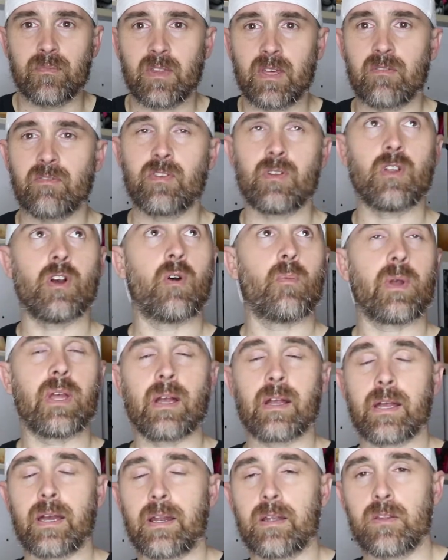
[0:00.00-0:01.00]
If you know me,
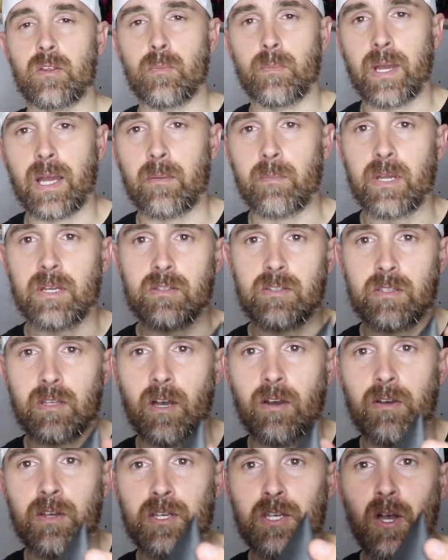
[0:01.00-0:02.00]
I kind of do Batman stuff,